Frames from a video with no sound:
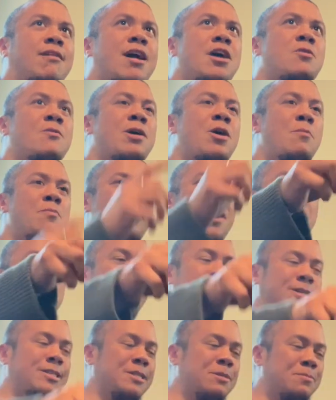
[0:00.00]
help that
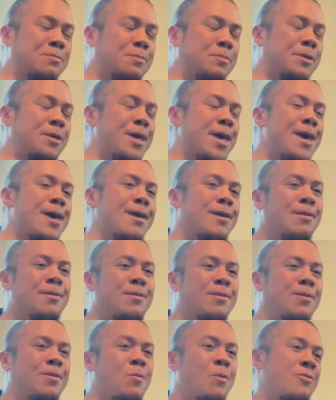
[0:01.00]
person play
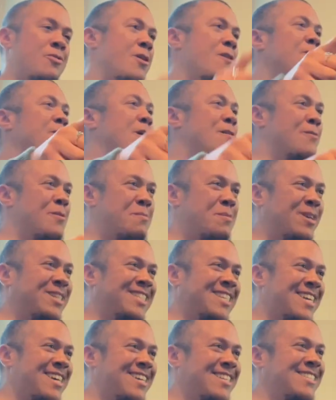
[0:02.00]
what their favorite
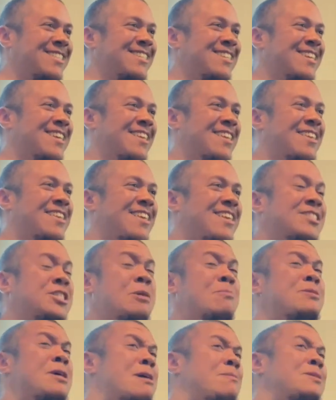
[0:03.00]
music is.
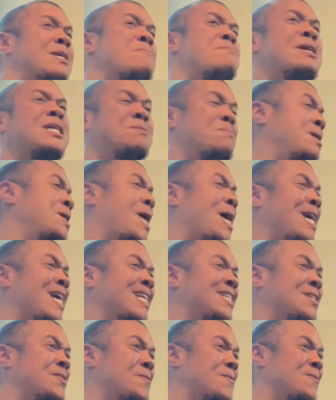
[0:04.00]
Sometimes that makes me like
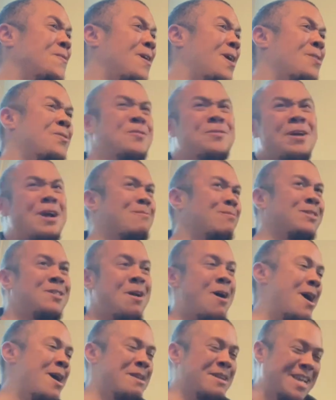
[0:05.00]
it too. Other times
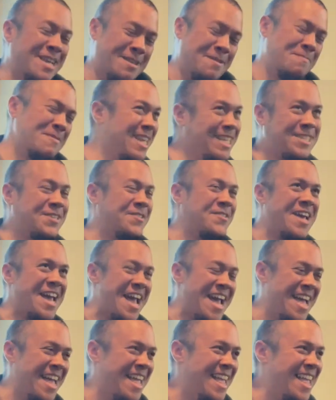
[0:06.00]
not. That's okay.